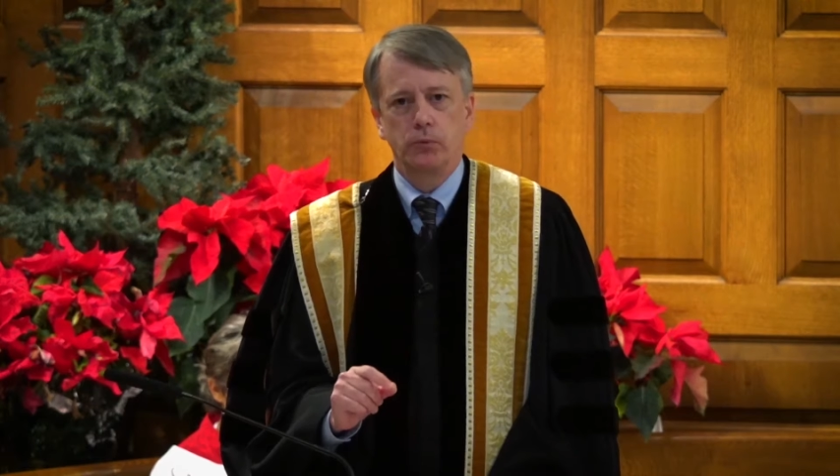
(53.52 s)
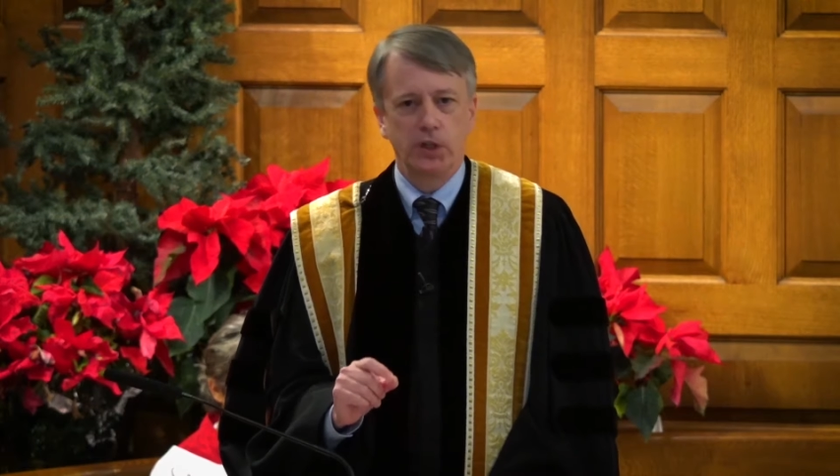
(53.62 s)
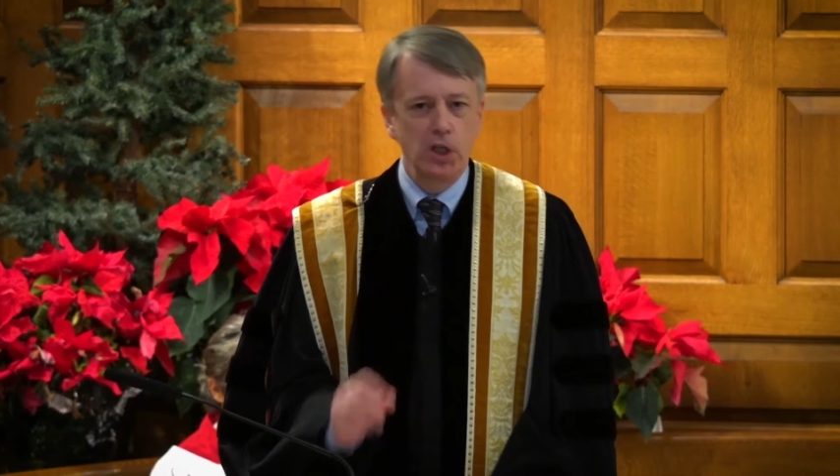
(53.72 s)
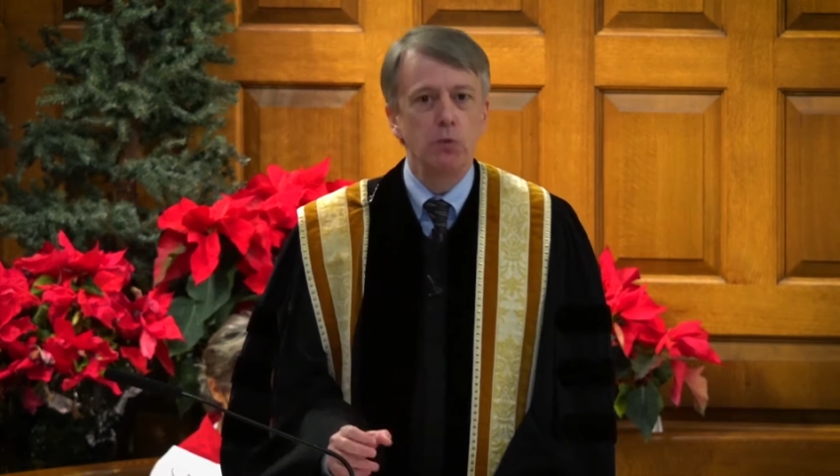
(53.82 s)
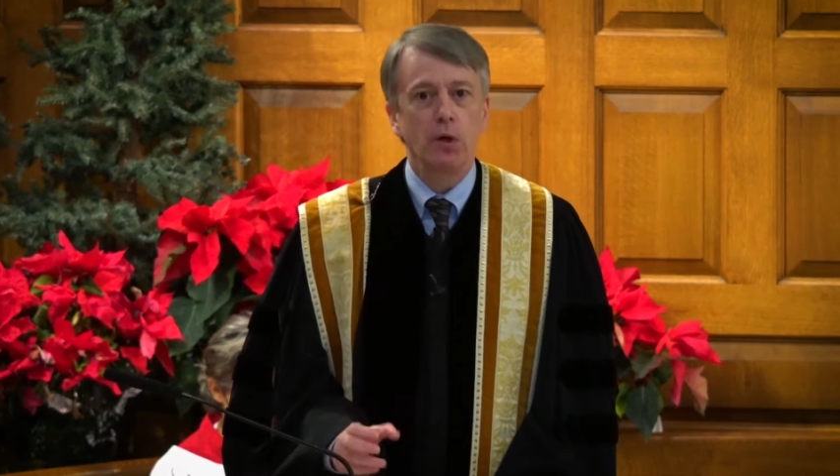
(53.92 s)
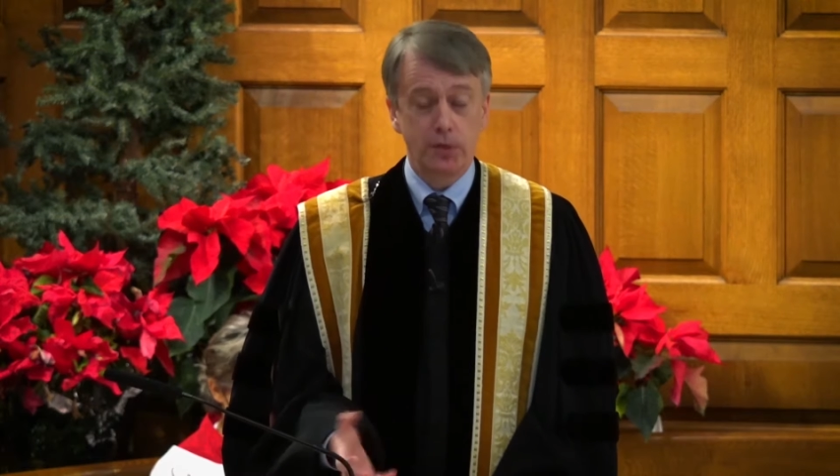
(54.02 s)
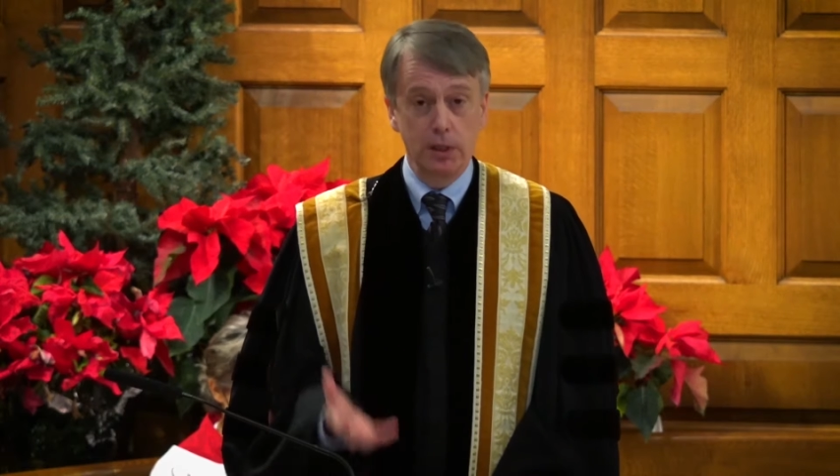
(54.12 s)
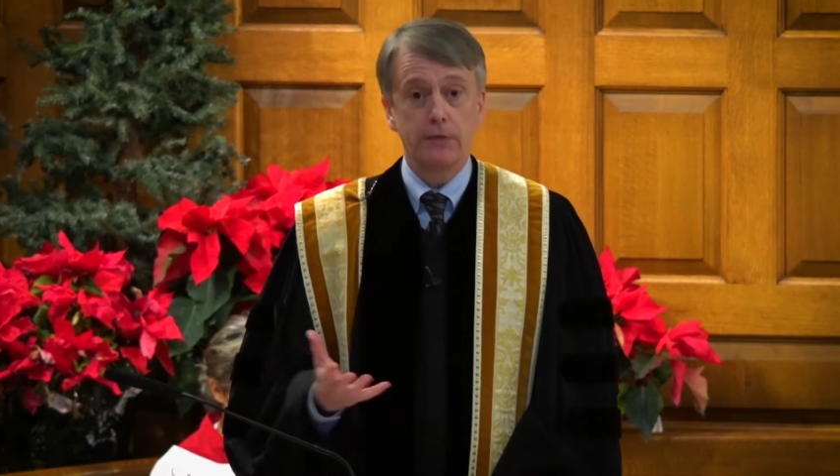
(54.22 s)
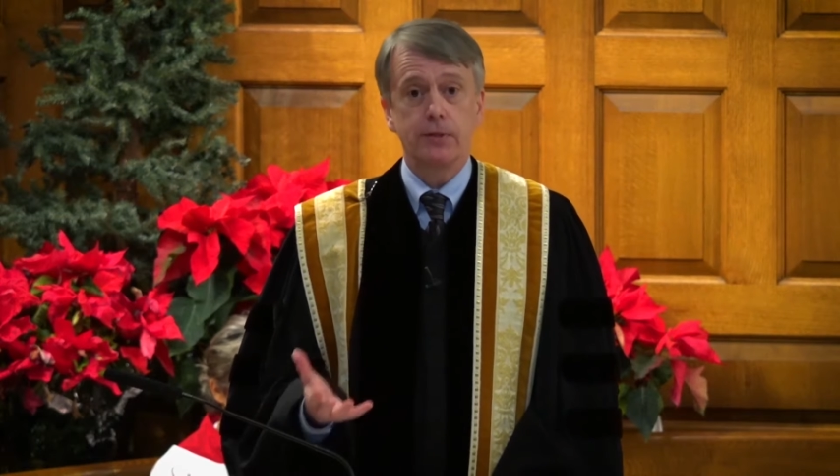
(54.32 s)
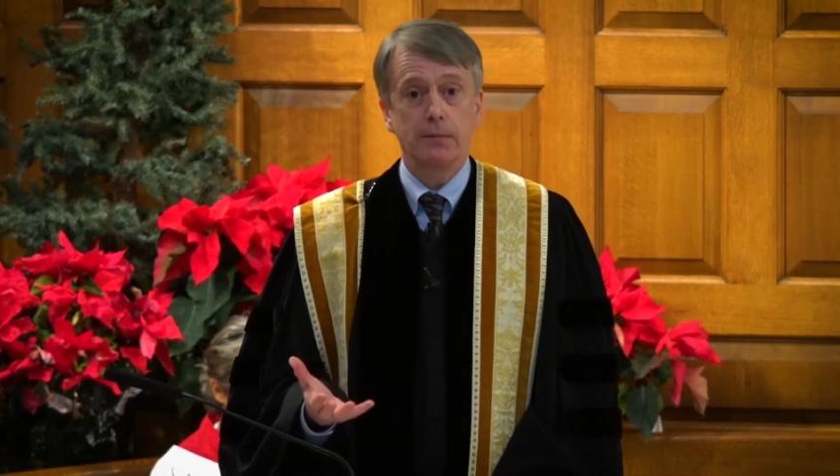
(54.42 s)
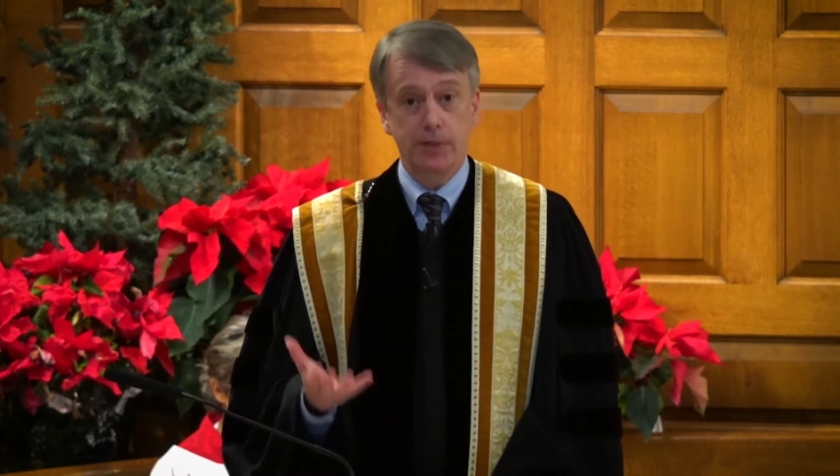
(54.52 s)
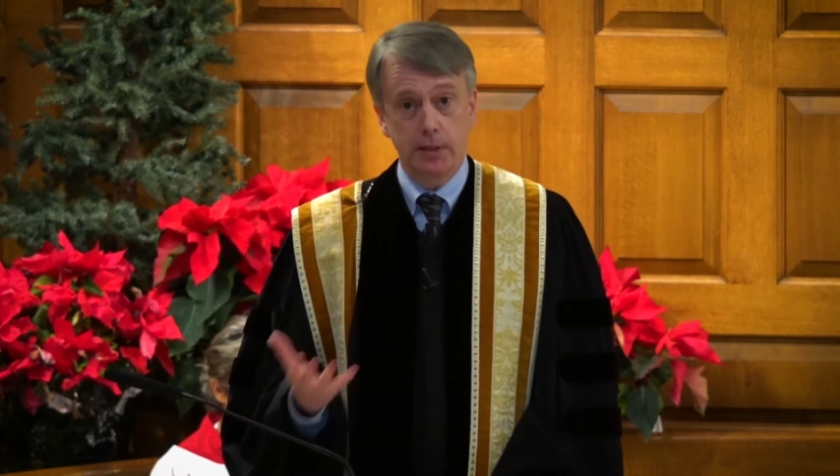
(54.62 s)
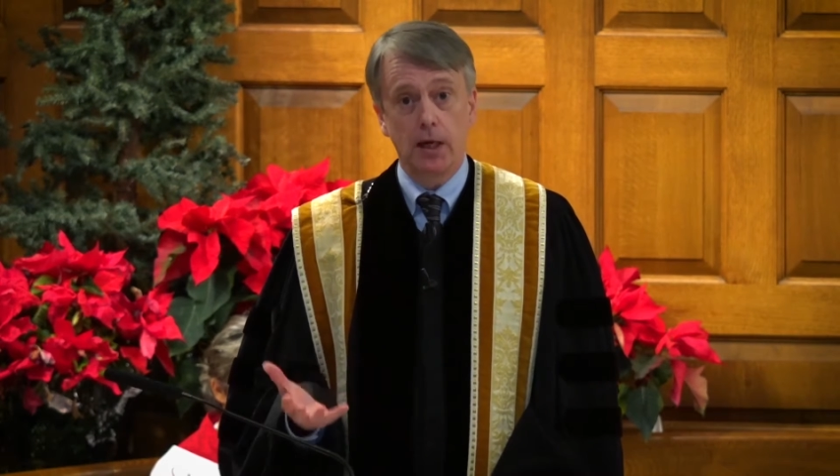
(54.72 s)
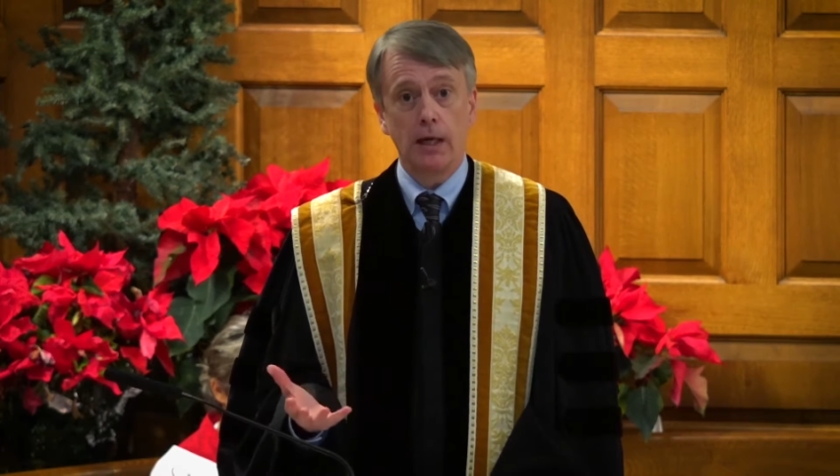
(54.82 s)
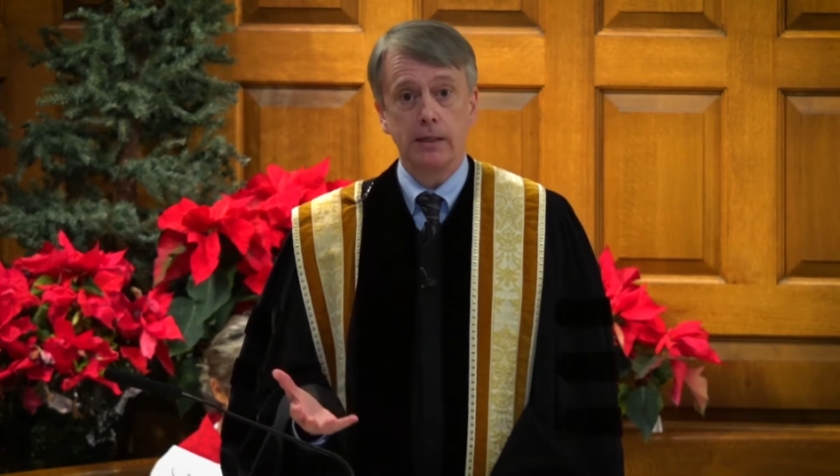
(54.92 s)
do you want to lift up to
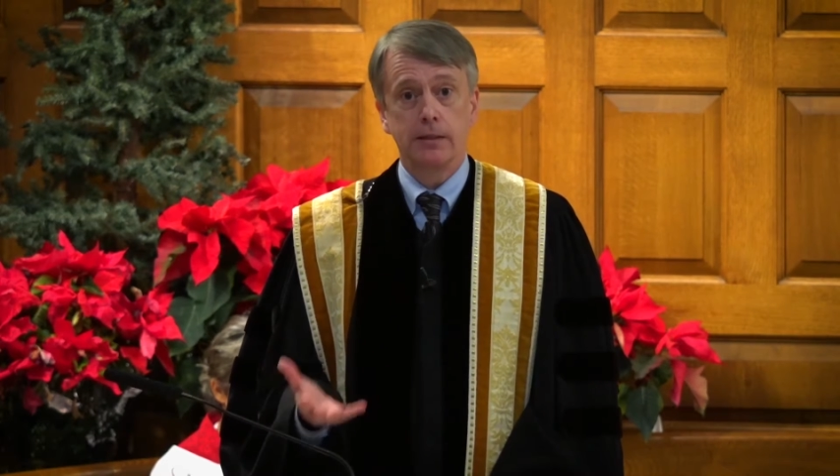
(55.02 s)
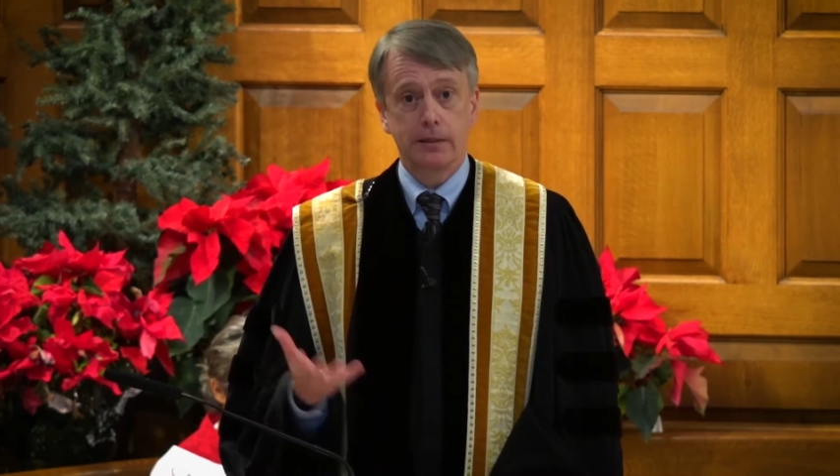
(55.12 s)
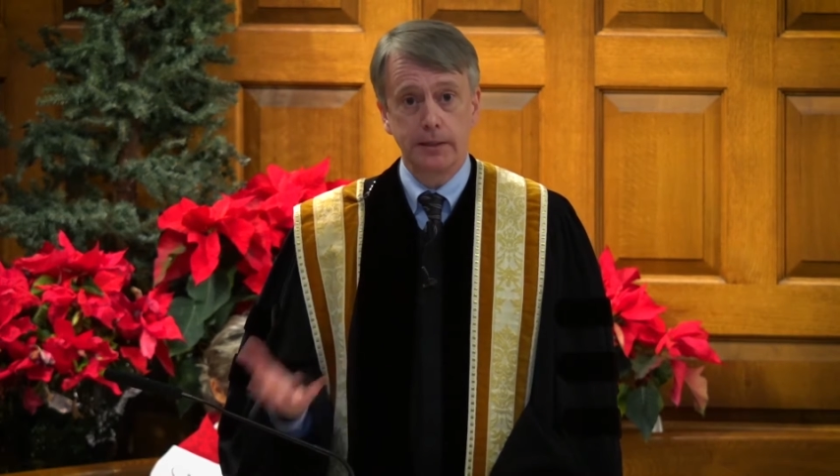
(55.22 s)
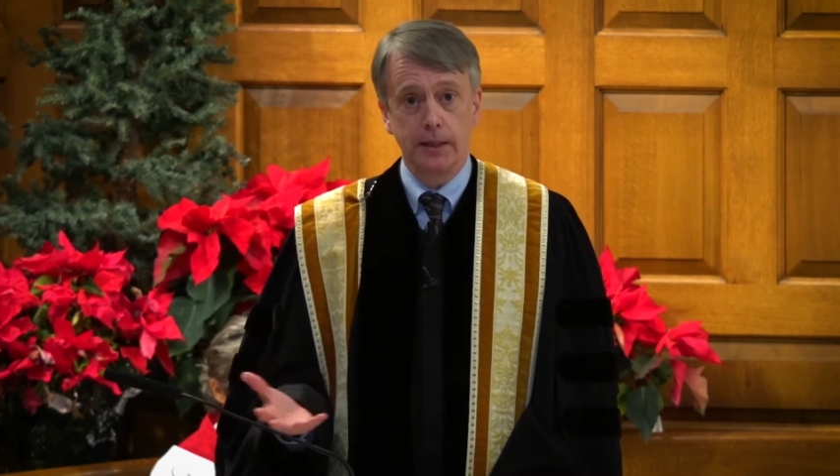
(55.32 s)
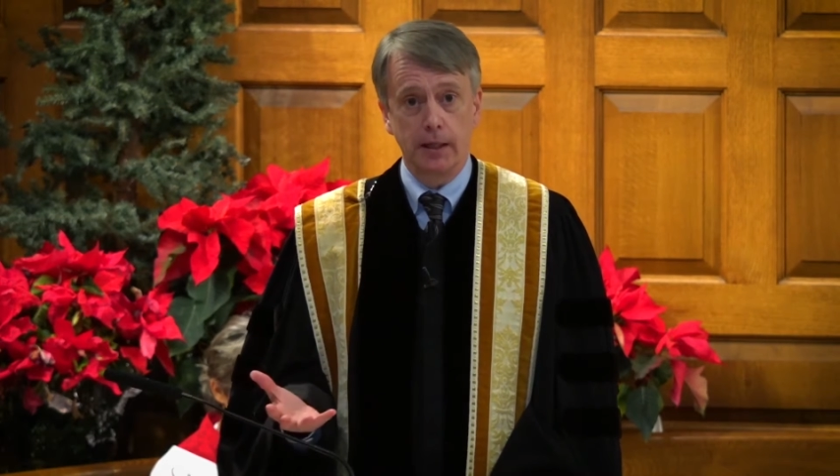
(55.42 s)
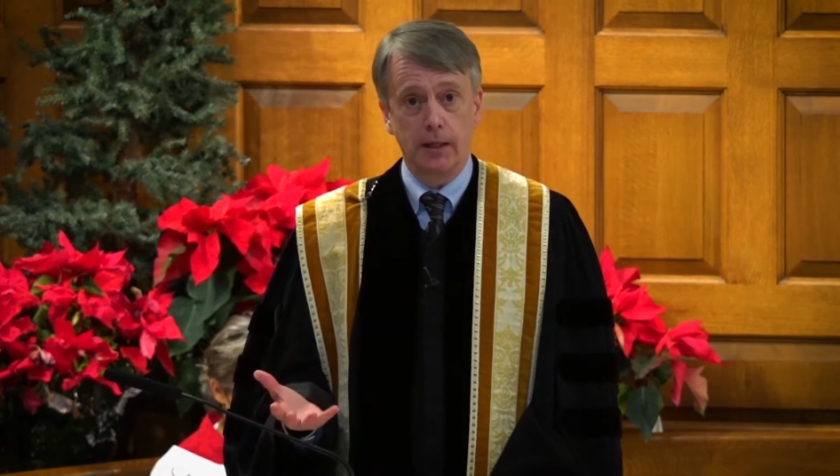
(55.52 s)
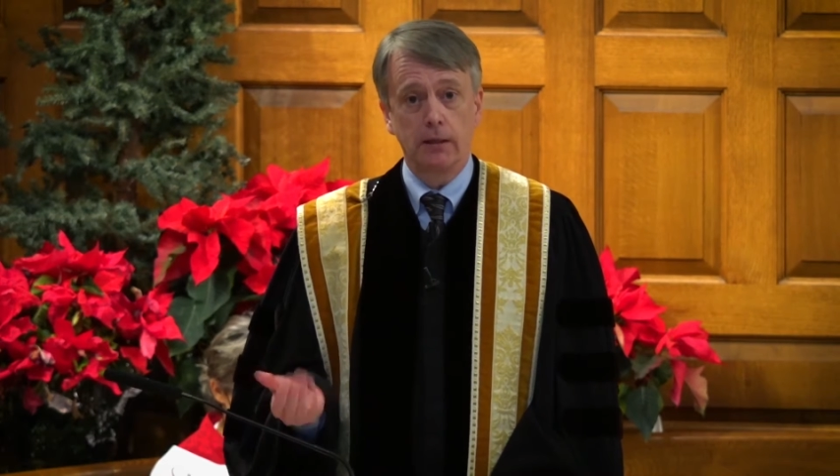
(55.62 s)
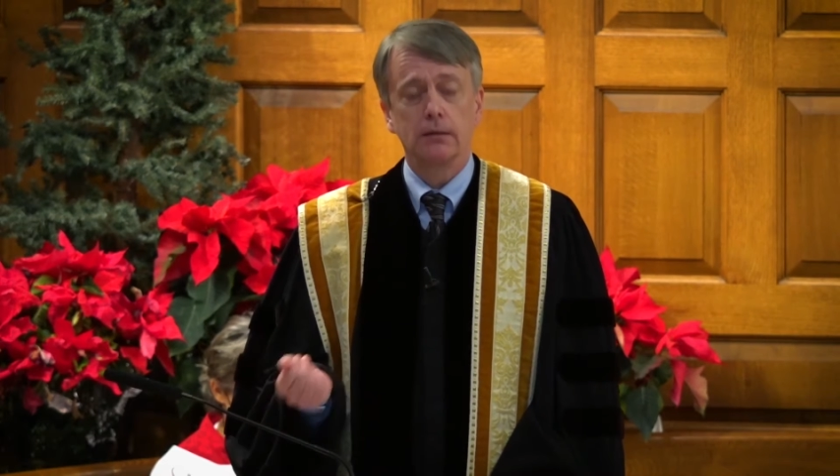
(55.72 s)
God today?